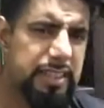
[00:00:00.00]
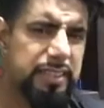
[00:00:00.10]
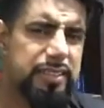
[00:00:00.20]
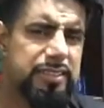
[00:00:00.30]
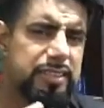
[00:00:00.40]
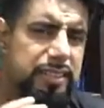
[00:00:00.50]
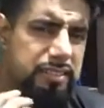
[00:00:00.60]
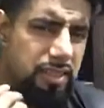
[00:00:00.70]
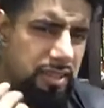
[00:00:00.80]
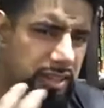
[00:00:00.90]
These things
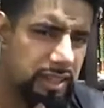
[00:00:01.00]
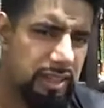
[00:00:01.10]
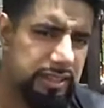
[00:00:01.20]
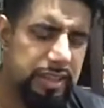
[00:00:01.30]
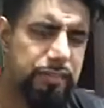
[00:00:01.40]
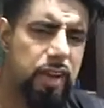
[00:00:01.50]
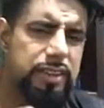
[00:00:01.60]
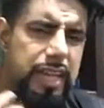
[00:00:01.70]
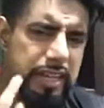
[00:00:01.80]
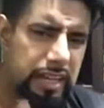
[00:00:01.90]
are, uh, they've got
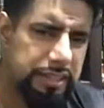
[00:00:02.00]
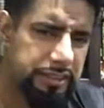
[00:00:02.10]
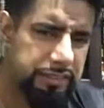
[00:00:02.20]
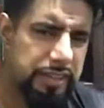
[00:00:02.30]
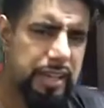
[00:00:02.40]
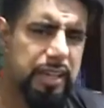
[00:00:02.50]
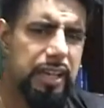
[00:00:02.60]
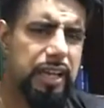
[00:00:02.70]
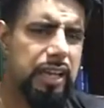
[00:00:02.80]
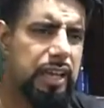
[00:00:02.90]
that kind of,
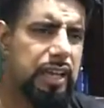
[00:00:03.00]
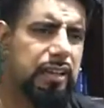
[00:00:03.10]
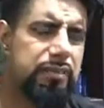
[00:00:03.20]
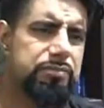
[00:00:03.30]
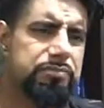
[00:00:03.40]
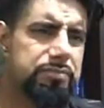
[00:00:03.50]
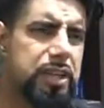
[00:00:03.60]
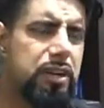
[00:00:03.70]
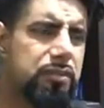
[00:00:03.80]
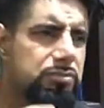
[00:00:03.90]
uh, you know,